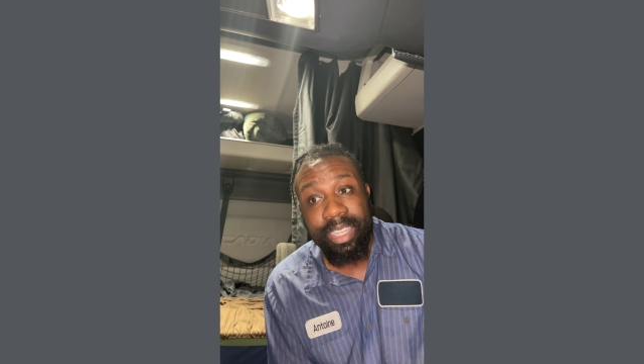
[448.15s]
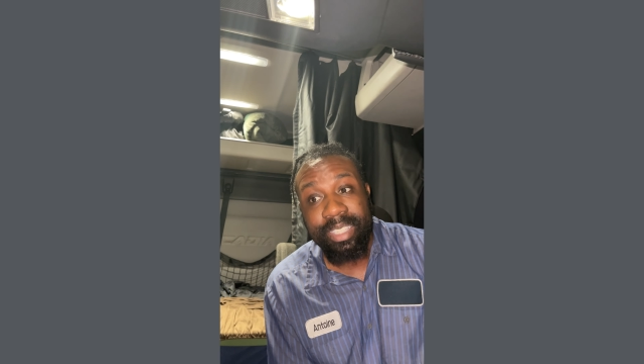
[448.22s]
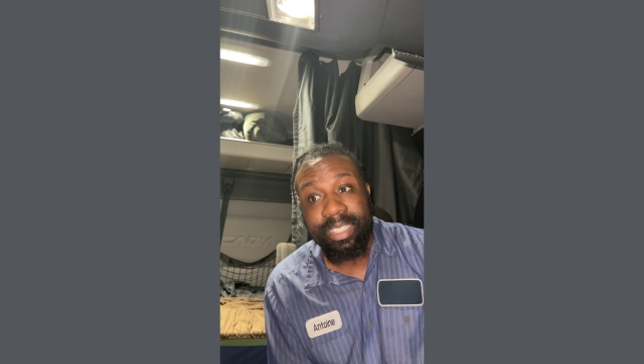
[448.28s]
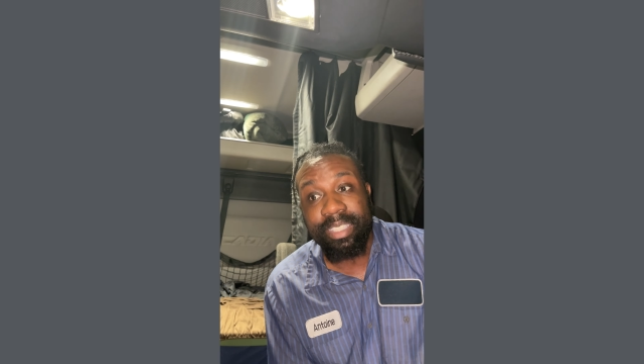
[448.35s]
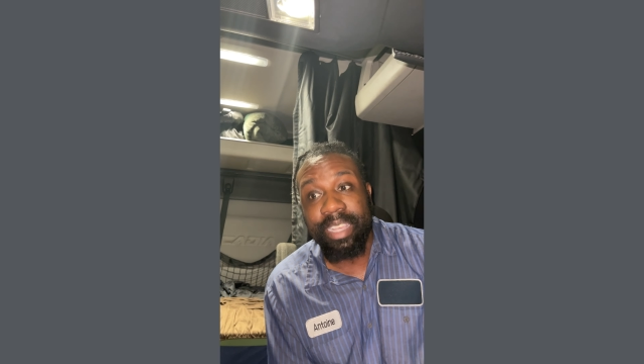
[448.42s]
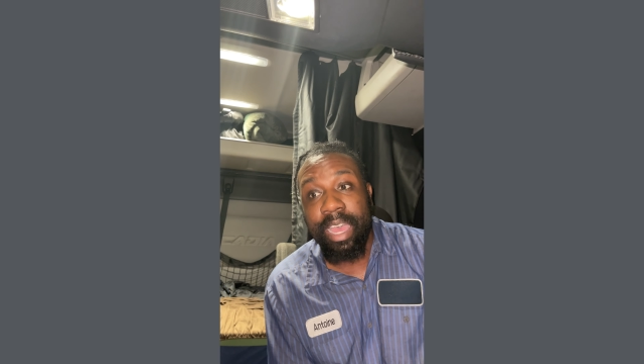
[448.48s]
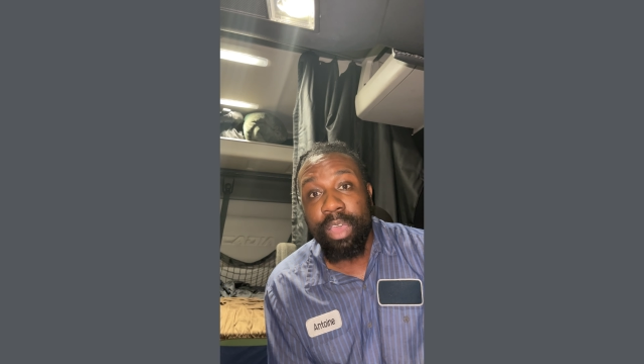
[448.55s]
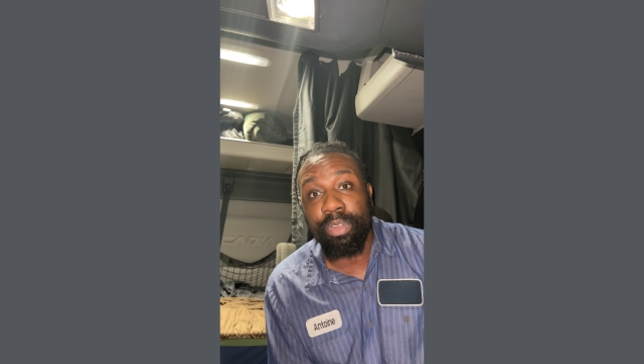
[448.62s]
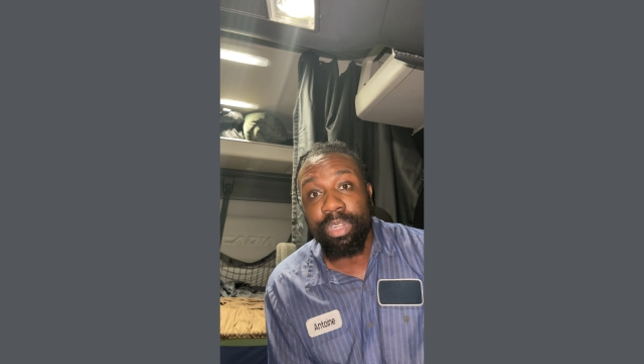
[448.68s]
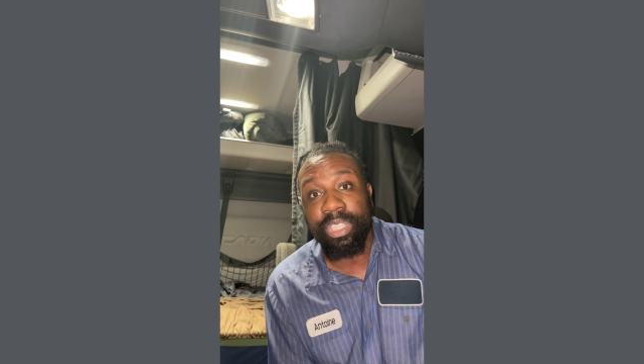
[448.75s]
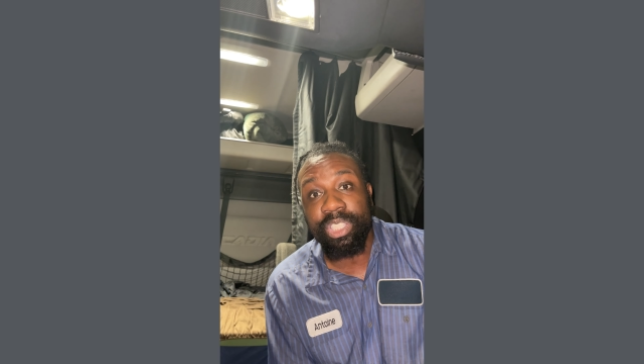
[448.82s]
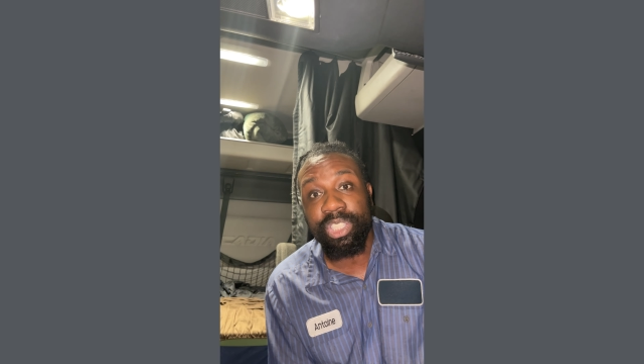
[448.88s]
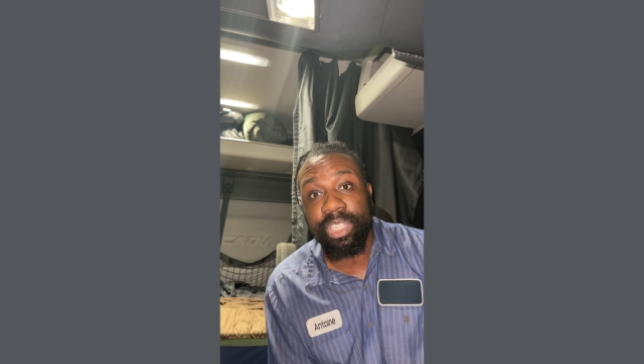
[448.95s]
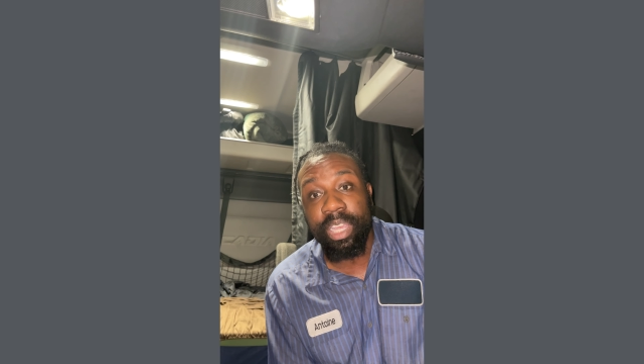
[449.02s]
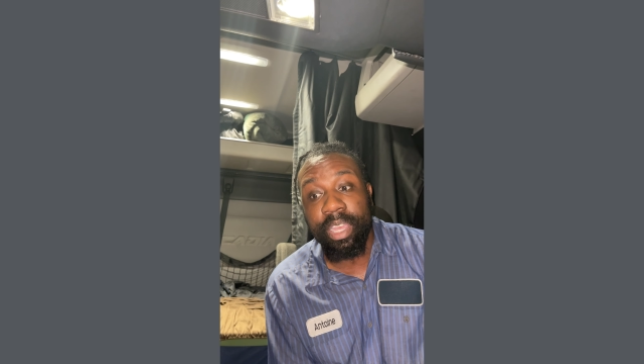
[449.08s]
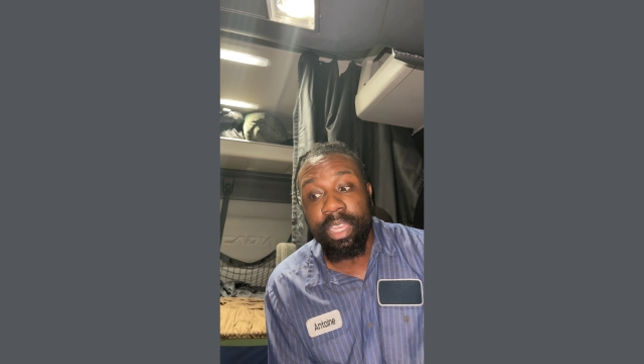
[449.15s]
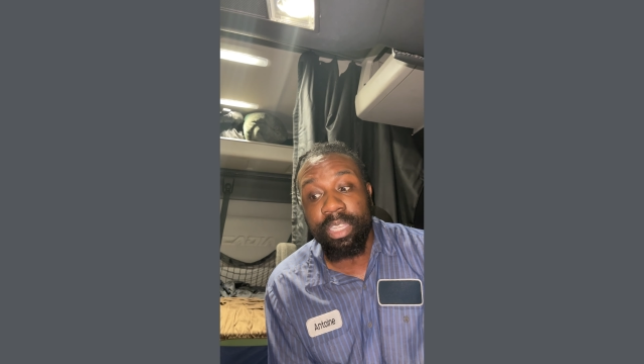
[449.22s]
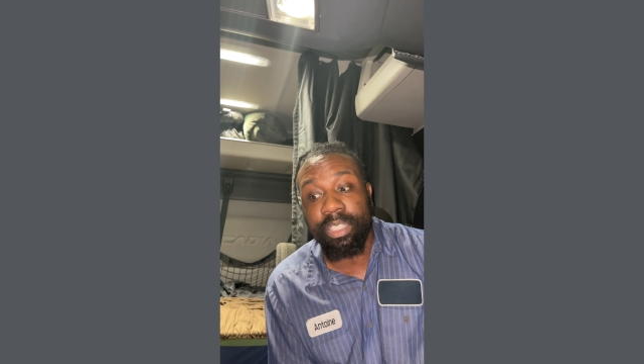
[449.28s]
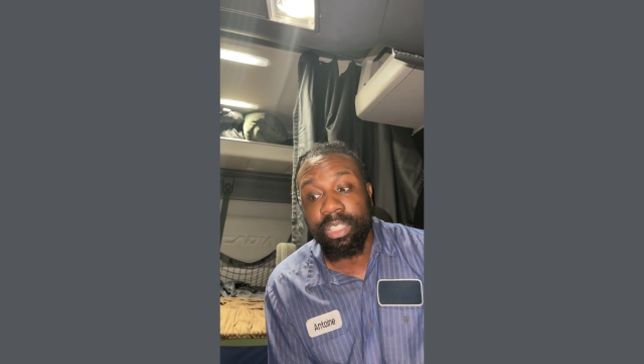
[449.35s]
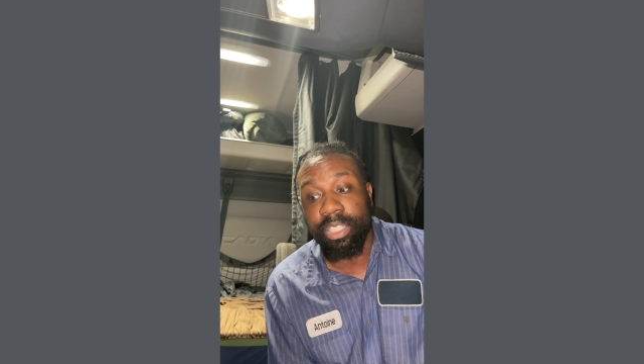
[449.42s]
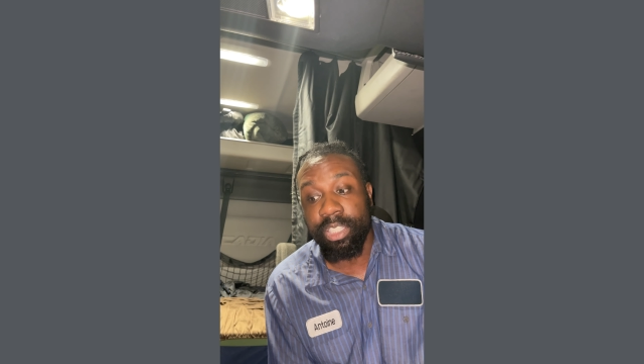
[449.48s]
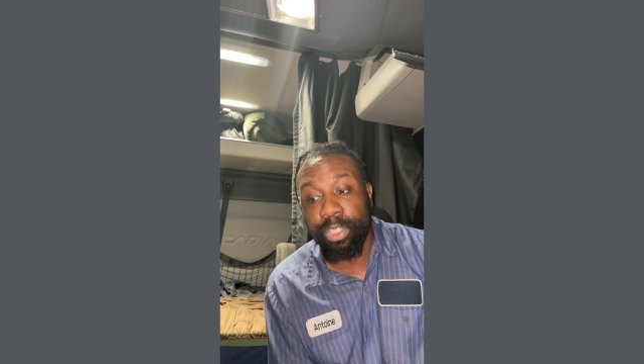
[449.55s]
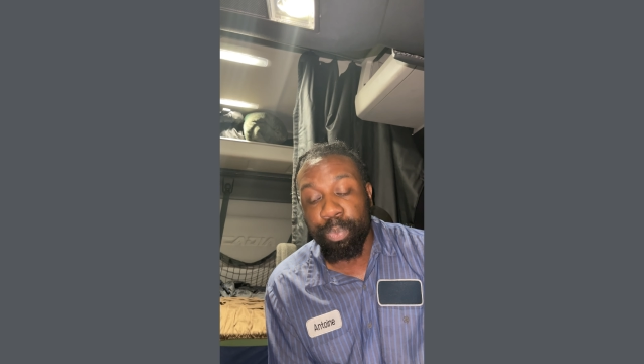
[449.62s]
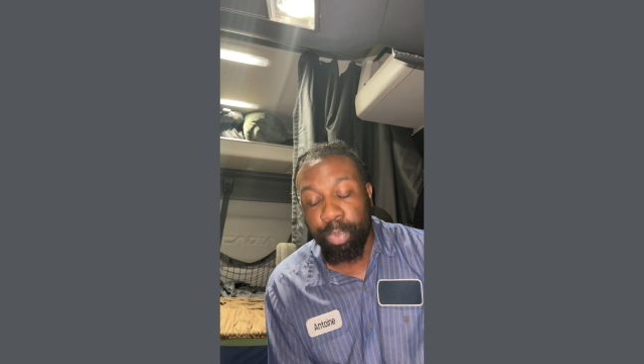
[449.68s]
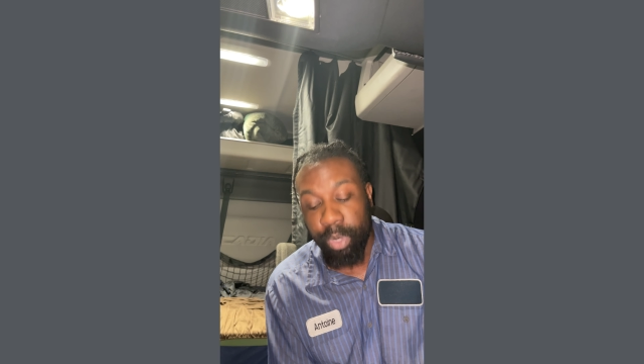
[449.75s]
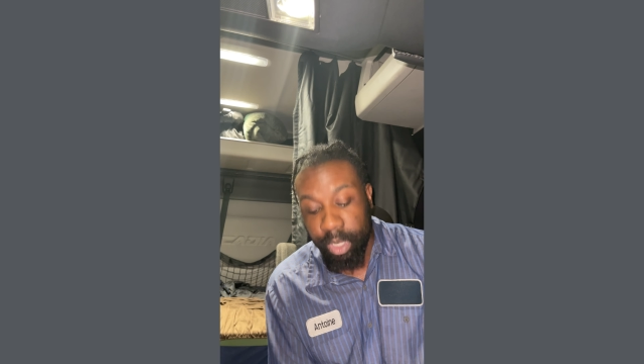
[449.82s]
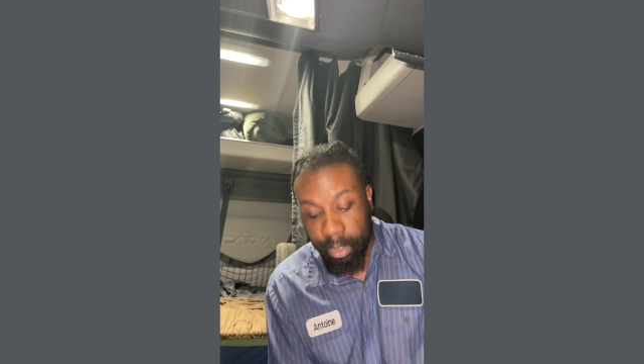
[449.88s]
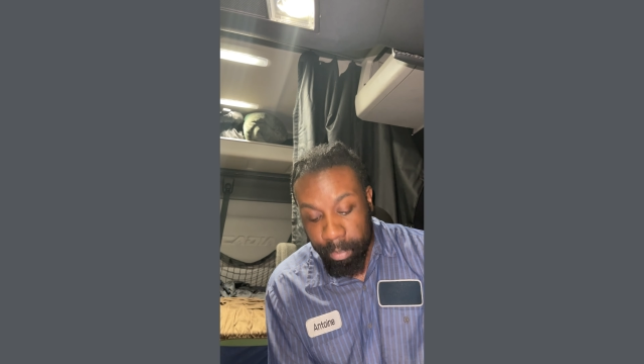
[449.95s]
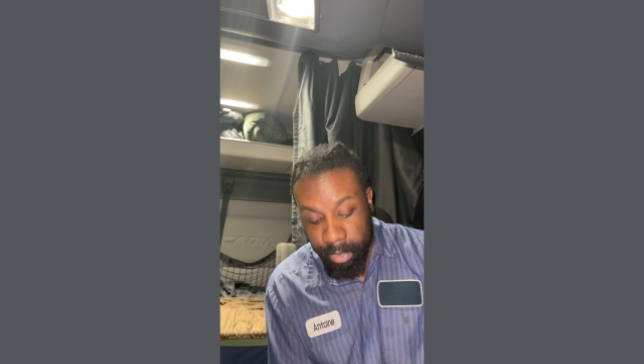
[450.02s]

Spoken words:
Sound Exchange is pretty